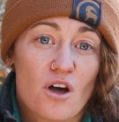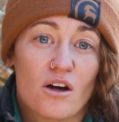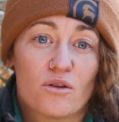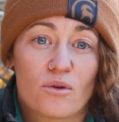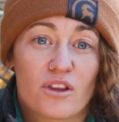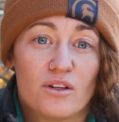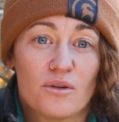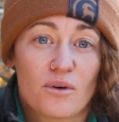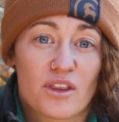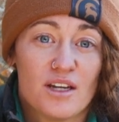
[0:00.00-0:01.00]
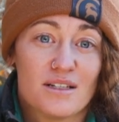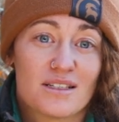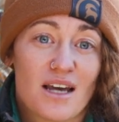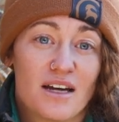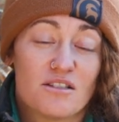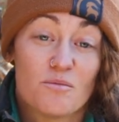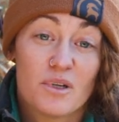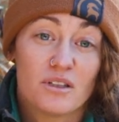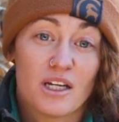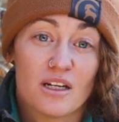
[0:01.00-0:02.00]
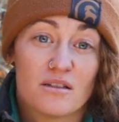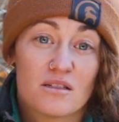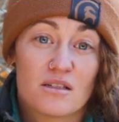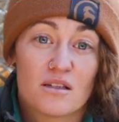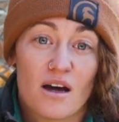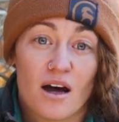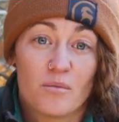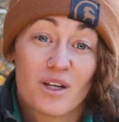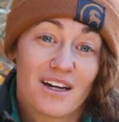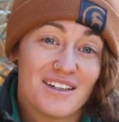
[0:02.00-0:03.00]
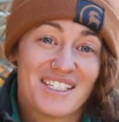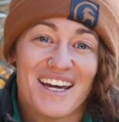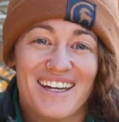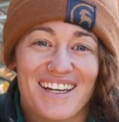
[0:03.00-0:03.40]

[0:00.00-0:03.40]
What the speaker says: on north and northeast sides of buildings because